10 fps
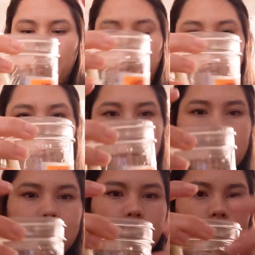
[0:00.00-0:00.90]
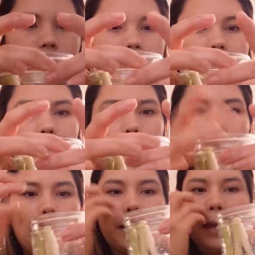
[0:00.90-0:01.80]
going to put them in here.
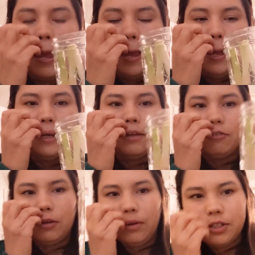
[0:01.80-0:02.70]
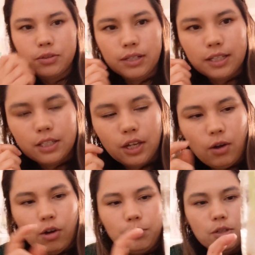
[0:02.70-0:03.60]
Okay, and if you are doing this at
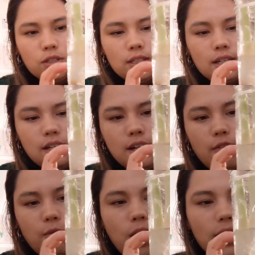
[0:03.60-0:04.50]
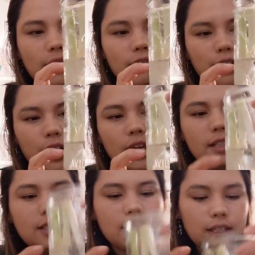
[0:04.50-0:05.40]
home, you just need enough water for
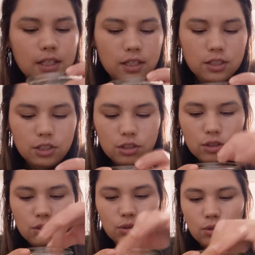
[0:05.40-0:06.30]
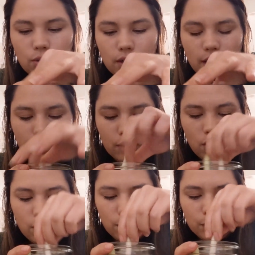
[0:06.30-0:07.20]
it to cover
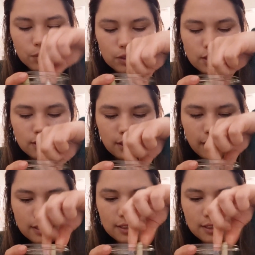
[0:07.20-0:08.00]
all the roots. I